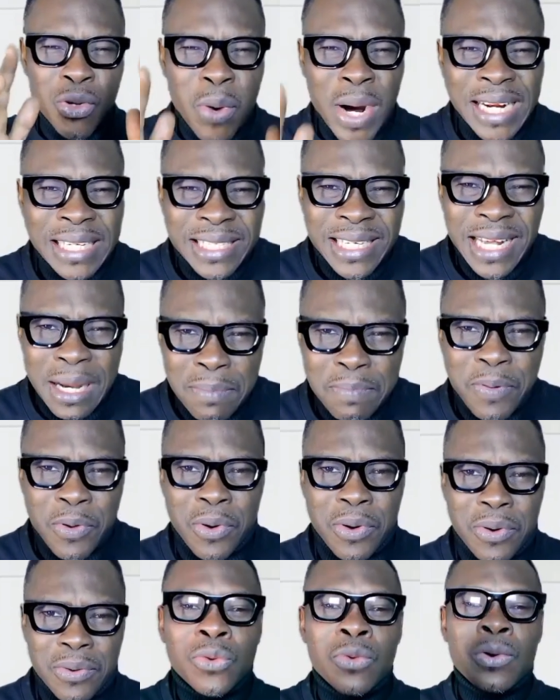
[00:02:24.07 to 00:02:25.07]
are a
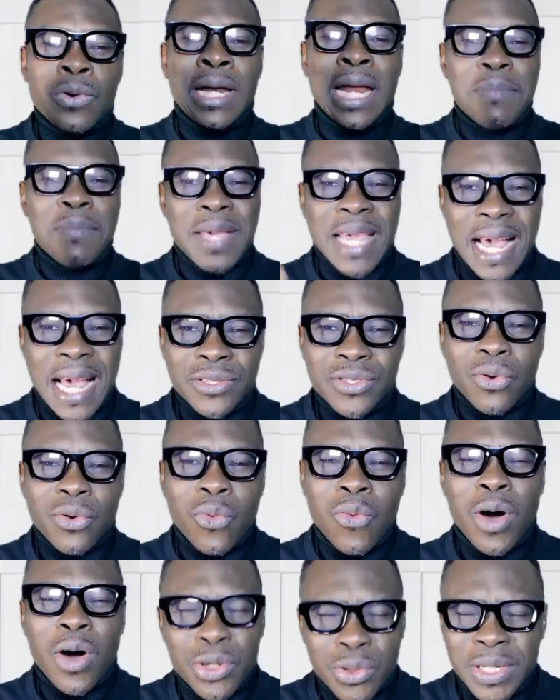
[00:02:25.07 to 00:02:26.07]
temple. Let me ask you,
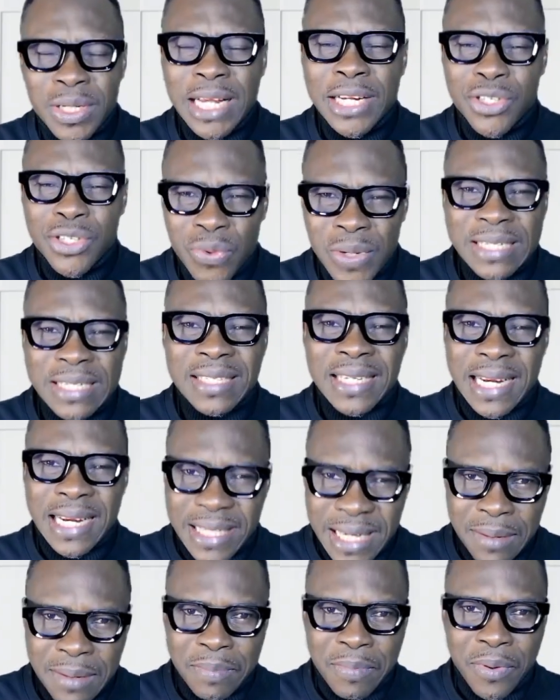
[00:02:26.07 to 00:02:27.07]
what do they do inside
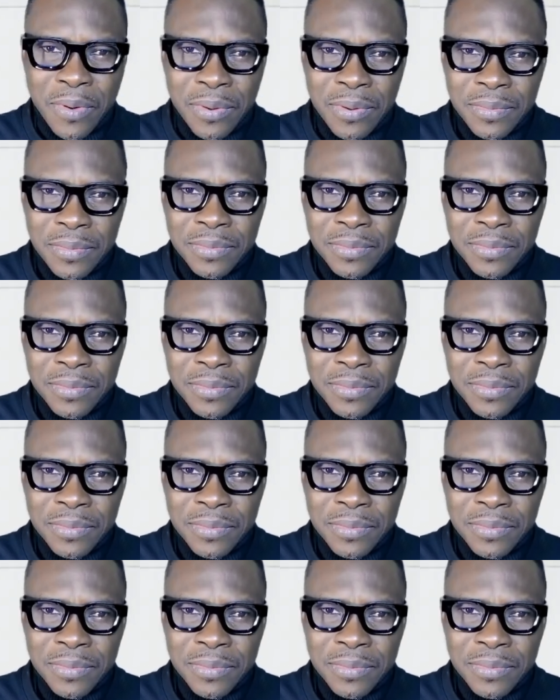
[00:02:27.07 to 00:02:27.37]
temple?